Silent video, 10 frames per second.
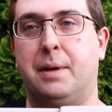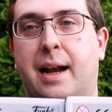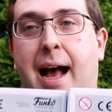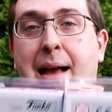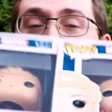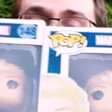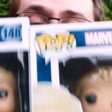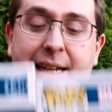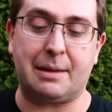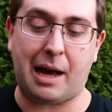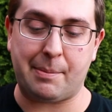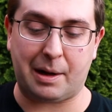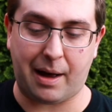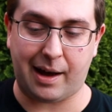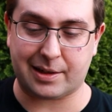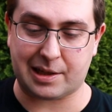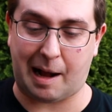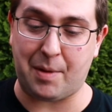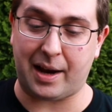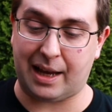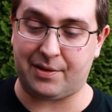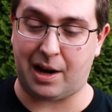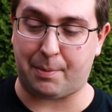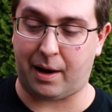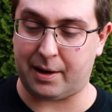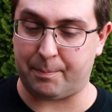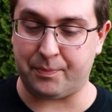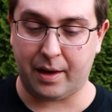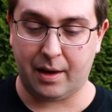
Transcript: but I'm still digging Pop in a Box. I'm not giving up on them.